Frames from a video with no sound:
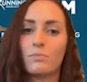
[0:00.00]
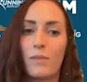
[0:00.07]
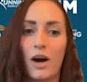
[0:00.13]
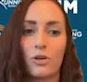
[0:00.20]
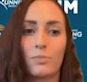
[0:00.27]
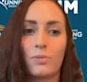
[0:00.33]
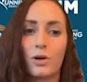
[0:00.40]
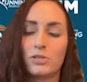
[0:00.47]

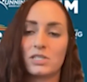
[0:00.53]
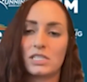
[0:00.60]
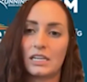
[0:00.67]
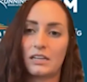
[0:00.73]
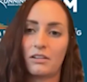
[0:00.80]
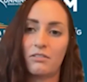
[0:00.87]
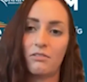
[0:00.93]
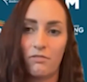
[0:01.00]
moderate
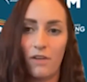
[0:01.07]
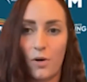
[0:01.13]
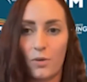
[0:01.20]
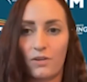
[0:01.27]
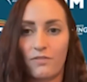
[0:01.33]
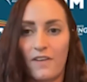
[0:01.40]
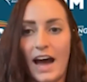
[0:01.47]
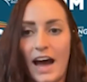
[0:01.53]
protein,
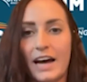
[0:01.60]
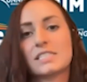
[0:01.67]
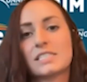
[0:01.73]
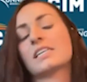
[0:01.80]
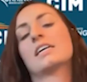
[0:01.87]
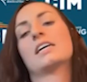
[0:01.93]
lower fat,